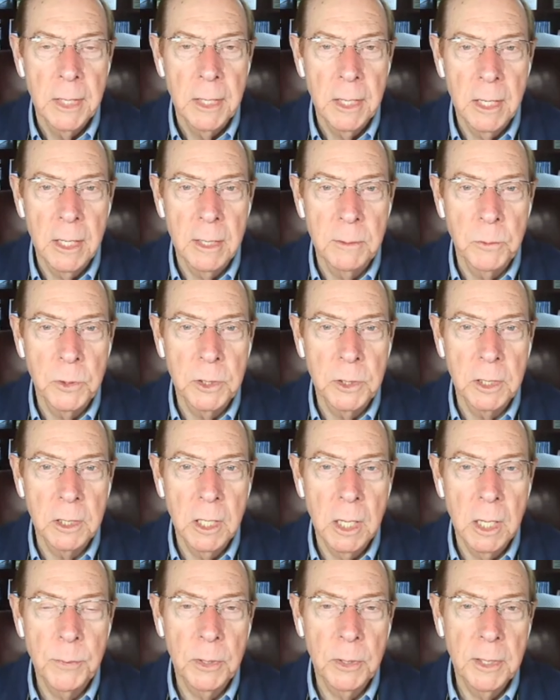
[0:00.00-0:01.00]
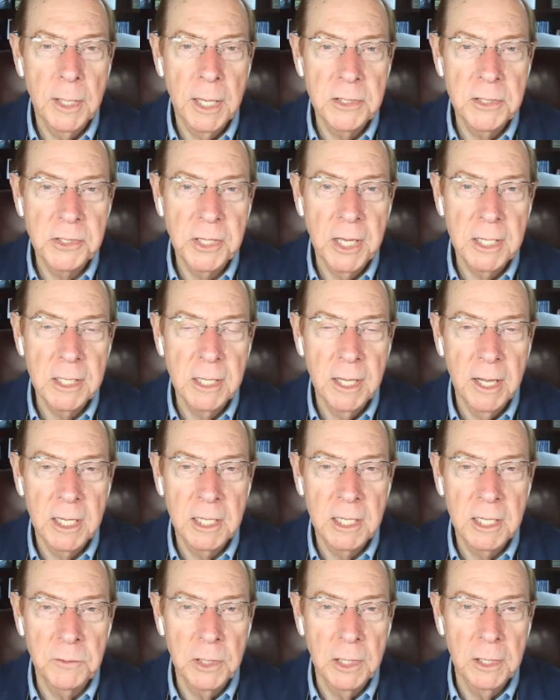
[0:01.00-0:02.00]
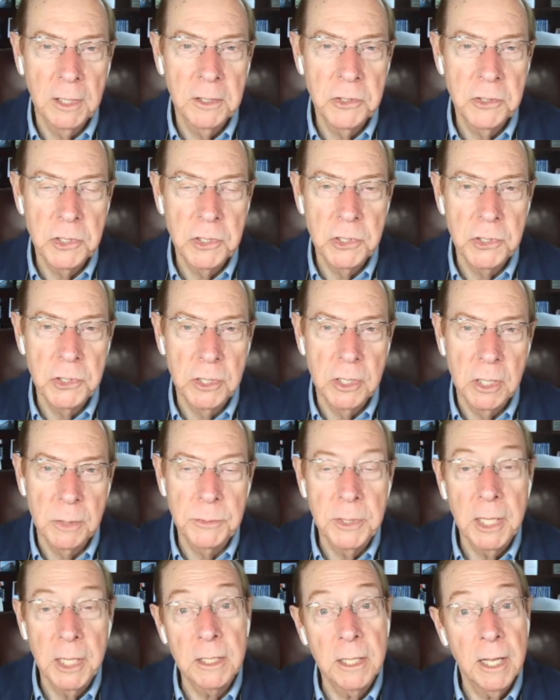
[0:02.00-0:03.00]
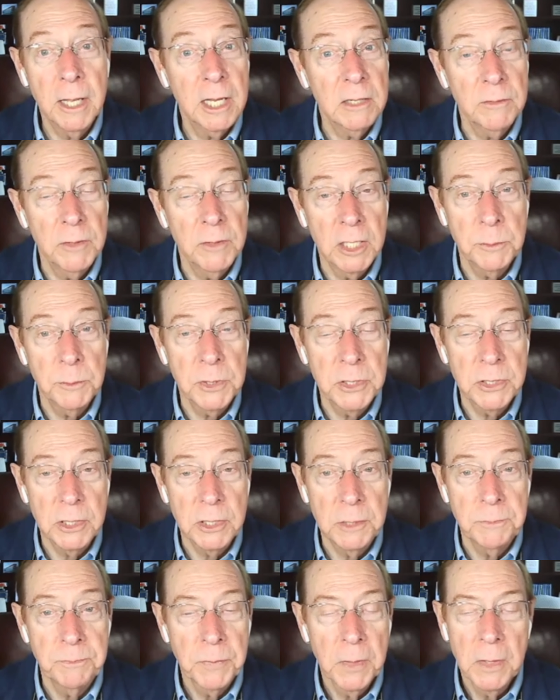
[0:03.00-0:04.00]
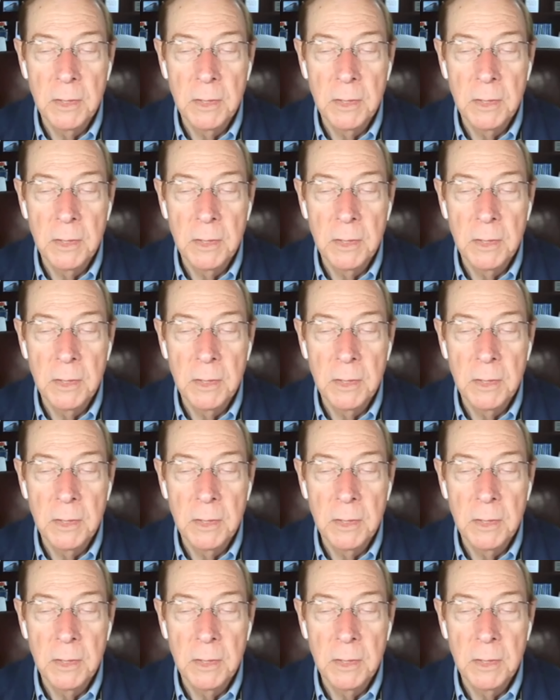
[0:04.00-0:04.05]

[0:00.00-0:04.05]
And when a couple has that kind of relationship and that kind of intimacy,